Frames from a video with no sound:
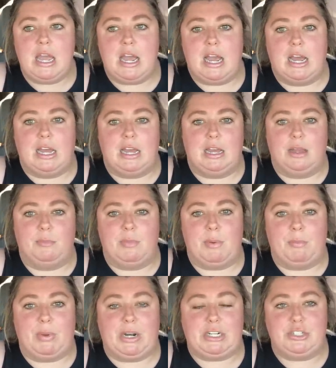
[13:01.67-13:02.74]

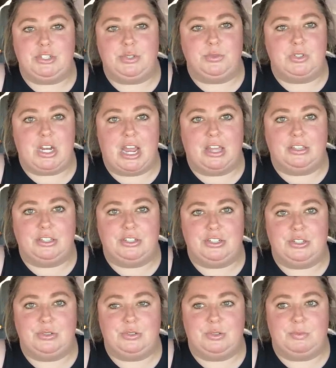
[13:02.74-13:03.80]
But I do challenge
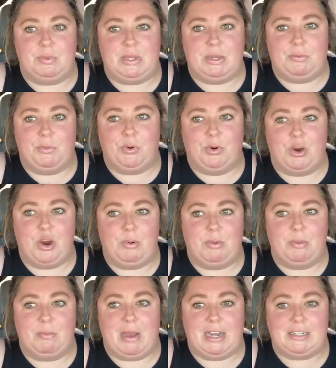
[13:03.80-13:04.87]
you to be more
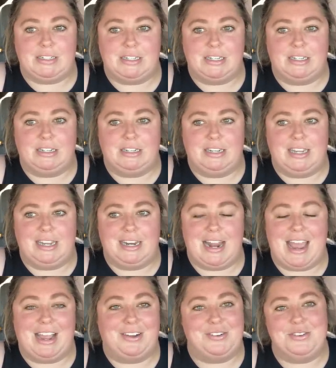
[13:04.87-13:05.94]
open-minded in
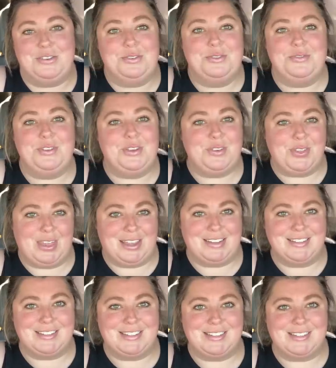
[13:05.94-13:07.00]
how you view
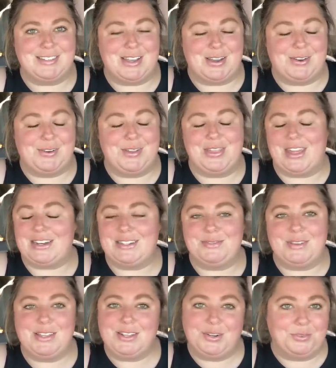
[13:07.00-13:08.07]
things. So that is
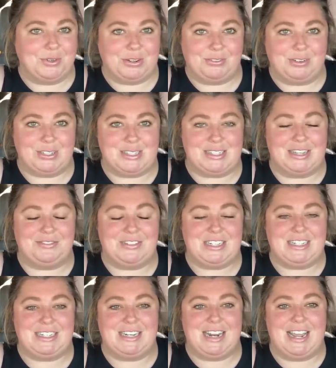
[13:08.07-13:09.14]
my little riff on
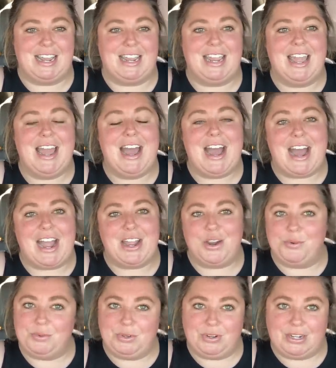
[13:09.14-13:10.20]
safety today. I
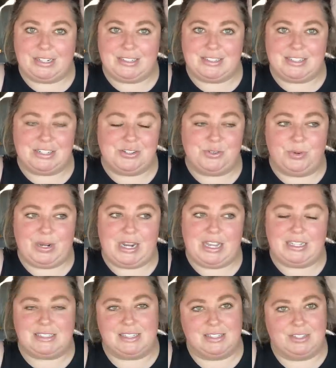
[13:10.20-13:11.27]
hope you guys enjoyed it.
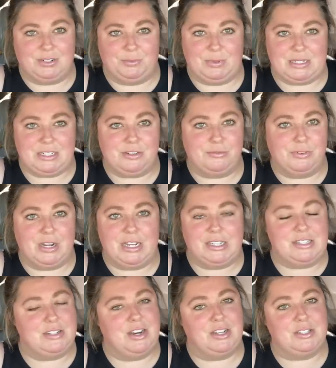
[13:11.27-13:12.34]
It's a little bit different.
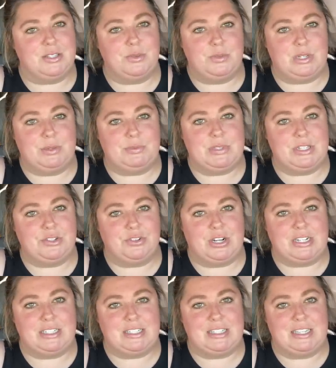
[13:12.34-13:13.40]
It's not so tips and
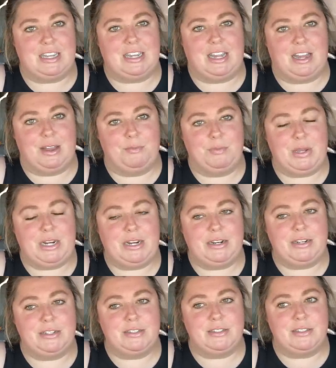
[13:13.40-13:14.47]
tricks, but it
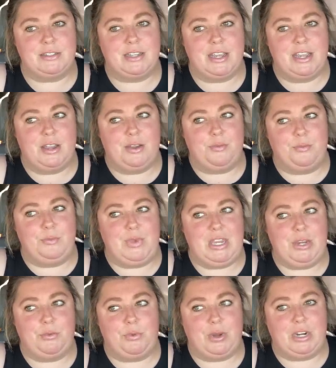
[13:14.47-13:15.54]
is
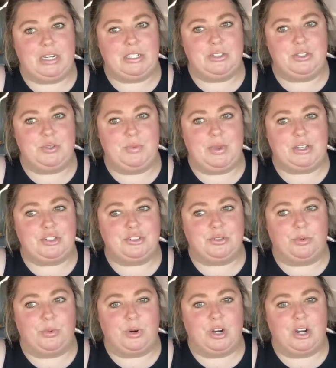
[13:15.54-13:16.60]
me wanting to make
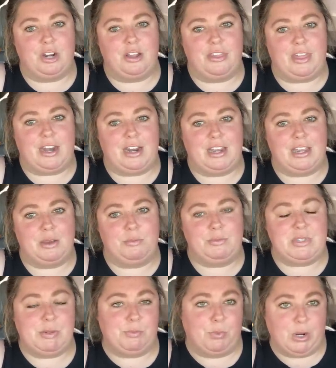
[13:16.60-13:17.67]
sure that I am
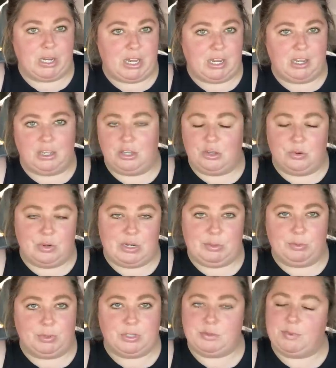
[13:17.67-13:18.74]
bringing a unique
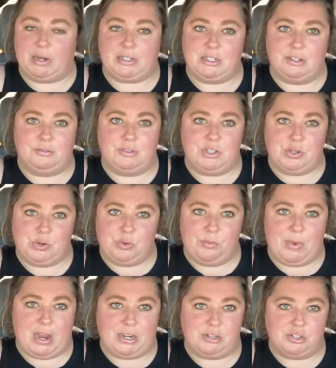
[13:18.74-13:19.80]
perspective to
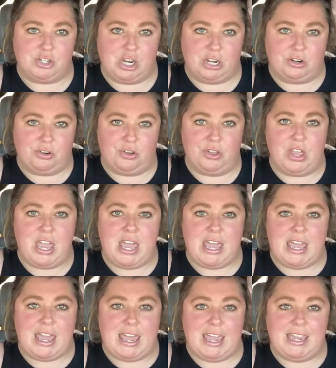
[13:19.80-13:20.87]
my channel.
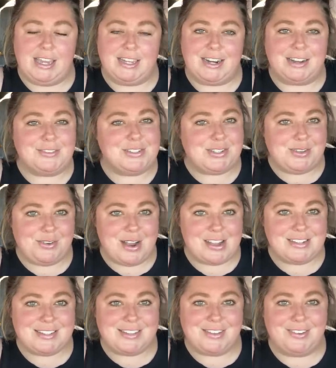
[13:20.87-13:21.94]
And I will see you
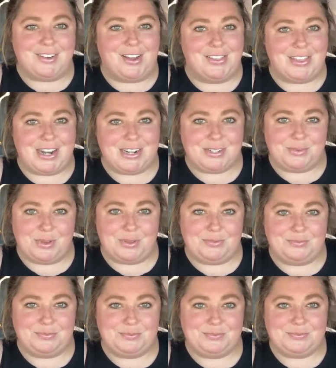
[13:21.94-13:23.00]
guys on the next one.
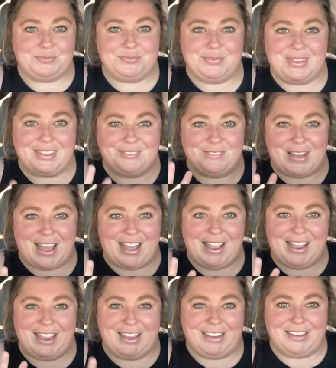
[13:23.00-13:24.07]

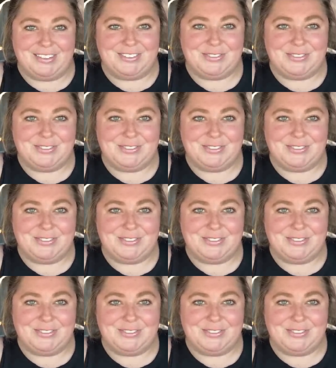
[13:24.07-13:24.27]
Bye.